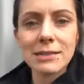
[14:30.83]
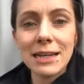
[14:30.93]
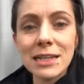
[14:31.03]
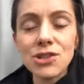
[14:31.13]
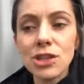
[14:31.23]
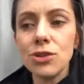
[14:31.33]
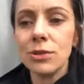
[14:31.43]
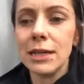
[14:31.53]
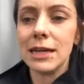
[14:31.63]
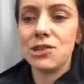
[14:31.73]
Teaching
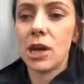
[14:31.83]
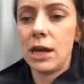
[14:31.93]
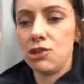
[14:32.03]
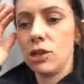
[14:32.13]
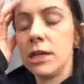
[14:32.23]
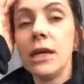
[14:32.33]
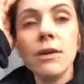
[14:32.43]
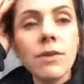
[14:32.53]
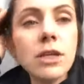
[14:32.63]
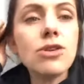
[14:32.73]
you the education,
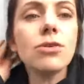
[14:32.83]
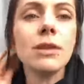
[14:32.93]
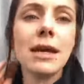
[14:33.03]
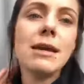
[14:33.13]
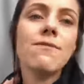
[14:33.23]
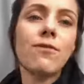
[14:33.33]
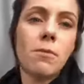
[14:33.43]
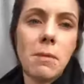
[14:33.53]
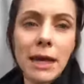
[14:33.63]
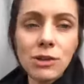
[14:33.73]
giving you the
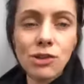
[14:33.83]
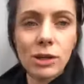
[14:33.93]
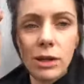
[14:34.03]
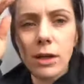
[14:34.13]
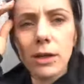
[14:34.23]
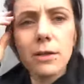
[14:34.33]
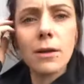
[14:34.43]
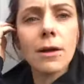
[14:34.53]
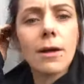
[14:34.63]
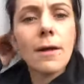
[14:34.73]

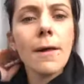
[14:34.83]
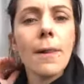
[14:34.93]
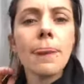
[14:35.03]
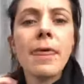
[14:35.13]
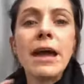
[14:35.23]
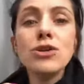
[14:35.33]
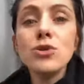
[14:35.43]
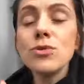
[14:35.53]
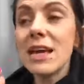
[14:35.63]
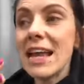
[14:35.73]
information that
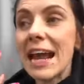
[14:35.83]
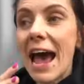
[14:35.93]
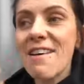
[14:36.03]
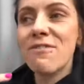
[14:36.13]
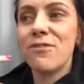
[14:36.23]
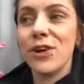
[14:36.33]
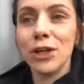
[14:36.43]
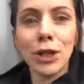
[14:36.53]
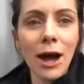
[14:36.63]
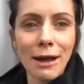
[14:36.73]
you then have for
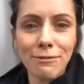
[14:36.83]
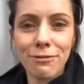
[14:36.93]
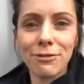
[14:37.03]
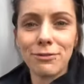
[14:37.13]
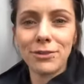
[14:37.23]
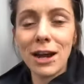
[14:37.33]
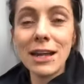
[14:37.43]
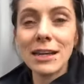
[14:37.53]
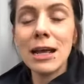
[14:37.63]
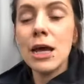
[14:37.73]
life,
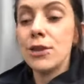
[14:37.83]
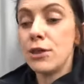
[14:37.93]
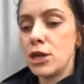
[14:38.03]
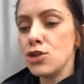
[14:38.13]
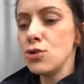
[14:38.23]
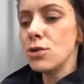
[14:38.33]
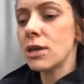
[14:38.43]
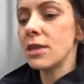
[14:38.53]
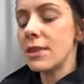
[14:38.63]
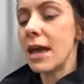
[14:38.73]
right? That you
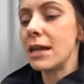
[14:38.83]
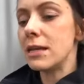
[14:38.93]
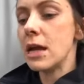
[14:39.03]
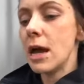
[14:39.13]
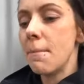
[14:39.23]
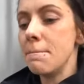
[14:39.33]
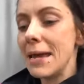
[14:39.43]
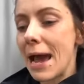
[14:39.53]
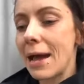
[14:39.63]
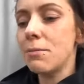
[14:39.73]
can then
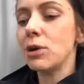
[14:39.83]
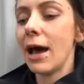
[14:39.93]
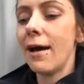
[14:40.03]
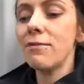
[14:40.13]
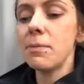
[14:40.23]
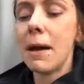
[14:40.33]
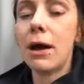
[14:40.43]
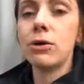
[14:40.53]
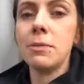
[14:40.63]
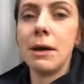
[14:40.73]
be able to have the
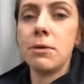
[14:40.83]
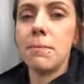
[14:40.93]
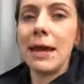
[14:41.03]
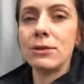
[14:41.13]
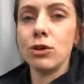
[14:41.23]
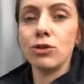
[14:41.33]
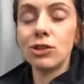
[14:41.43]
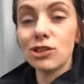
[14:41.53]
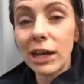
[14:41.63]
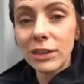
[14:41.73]
power to be able to make
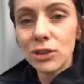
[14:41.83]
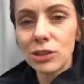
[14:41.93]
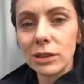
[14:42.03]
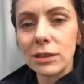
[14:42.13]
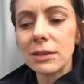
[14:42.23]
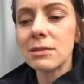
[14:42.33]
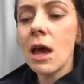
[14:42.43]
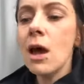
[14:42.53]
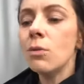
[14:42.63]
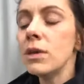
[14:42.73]
those changes
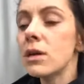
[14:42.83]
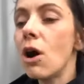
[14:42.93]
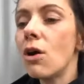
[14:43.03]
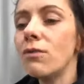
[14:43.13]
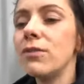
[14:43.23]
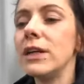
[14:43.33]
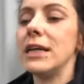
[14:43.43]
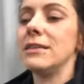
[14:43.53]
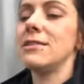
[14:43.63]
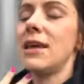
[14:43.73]
with
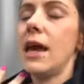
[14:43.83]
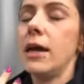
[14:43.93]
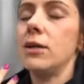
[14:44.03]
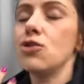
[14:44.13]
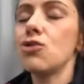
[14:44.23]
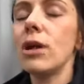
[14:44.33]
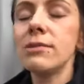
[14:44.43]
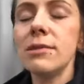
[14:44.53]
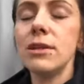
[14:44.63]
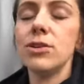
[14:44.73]
confidence and
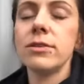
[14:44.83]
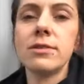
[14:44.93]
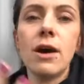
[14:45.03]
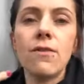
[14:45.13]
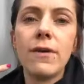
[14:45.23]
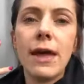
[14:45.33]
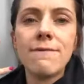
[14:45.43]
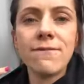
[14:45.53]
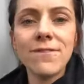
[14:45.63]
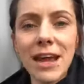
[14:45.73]
trust in yourself
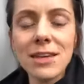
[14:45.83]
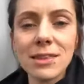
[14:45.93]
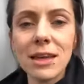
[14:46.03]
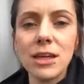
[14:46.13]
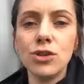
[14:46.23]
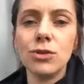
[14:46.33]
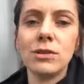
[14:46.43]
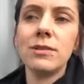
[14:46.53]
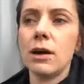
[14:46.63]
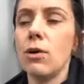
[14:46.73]
and faith in
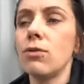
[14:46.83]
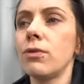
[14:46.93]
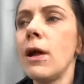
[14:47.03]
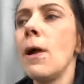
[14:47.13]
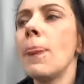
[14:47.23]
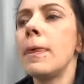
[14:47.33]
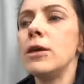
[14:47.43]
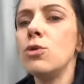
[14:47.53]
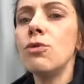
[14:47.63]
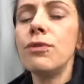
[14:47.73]
yourself
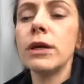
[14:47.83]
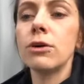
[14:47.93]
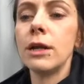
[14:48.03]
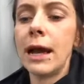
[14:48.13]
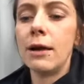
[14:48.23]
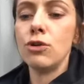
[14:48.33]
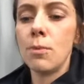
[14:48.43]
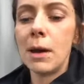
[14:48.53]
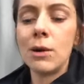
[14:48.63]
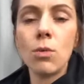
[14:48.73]
that you will figure it out
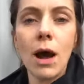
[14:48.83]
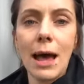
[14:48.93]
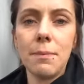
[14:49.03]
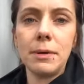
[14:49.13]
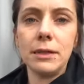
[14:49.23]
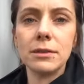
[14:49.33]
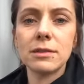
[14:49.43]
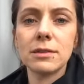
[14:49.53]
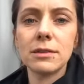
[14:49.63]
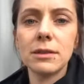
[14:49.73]
no matter what
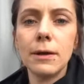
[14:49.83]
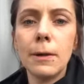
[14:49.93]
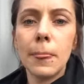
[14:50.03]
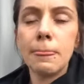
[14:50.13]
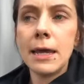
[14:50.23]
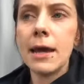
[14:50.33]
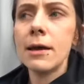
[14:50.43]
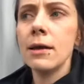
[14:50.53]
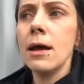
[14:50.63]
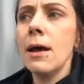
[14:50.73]
happens.
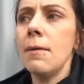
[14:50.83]
Yeah?